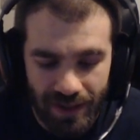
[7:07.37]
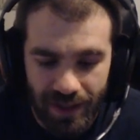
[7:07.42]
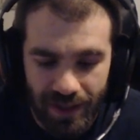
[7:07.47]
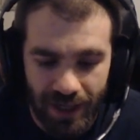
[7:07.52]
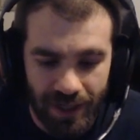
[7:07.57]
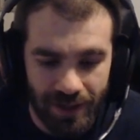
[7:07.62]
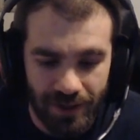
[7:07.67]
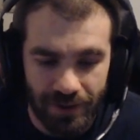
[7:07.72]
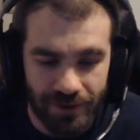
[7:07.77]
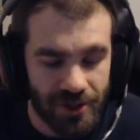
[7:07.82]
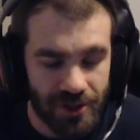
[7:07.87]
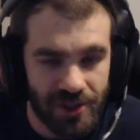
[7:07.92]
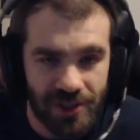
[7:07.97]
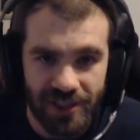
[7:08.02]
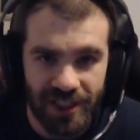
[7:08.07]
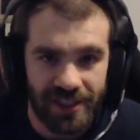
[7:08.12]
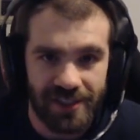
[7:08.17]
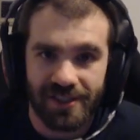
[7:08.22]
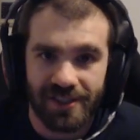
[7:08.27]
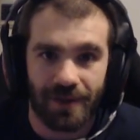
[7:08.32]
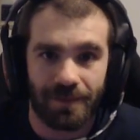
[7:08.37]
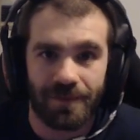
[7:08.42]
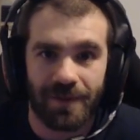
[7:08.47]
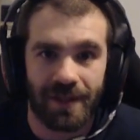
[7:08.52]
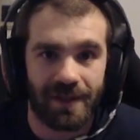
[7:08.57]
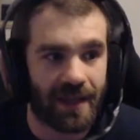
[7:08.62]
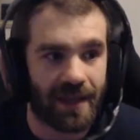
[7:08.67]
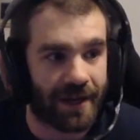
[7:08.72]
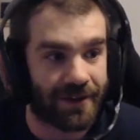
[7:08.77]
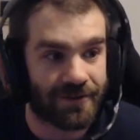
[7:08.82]
I don't know, just say
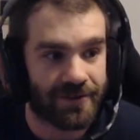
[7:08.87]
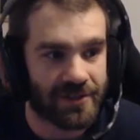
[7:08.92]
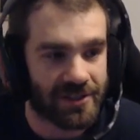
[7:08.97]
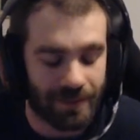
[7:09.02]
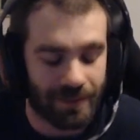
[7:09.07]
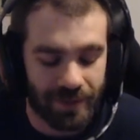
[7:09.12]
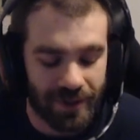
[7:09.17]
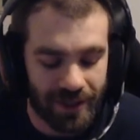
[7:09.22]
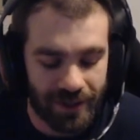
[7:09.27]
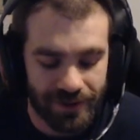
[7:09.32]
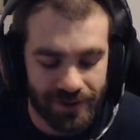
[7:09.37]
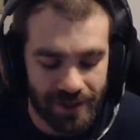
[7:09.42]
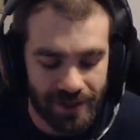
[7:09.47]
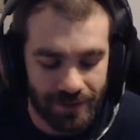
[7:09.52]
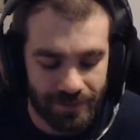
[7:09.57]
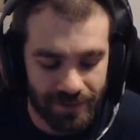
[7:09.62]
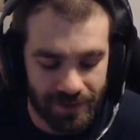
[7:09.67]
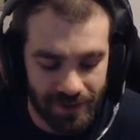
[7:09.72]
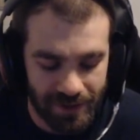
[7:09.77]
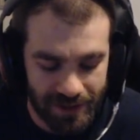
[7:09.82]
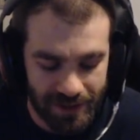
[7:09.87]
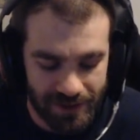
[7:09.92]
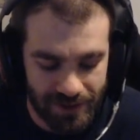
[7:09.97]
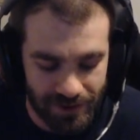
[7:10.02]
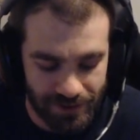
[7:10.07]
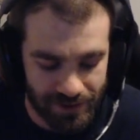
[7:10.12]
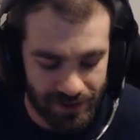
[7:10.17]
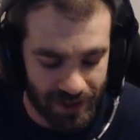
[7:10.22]
something that somebody else can relate to.